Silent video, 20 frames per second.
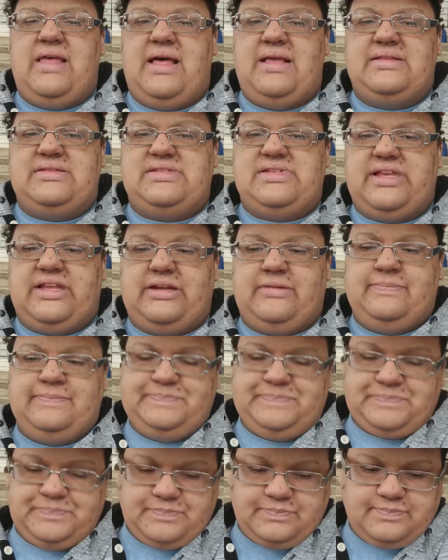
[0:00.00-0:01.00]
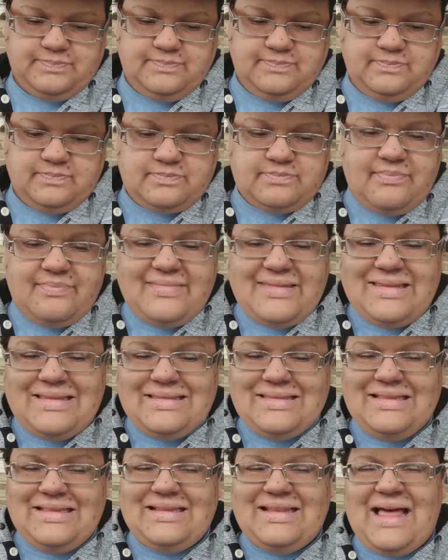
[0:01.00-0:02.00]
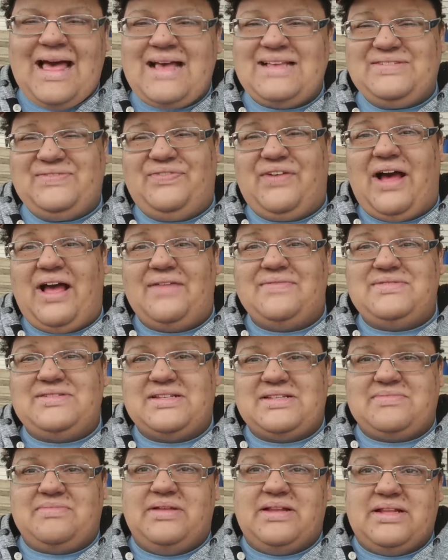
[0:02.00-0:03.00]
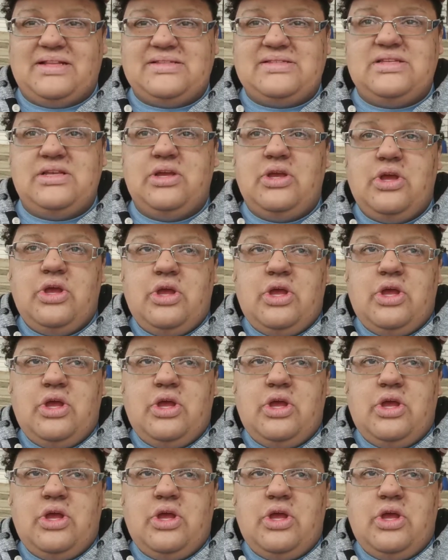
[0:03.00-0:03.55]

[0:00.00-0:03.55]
that scene. The last 5-6 minutes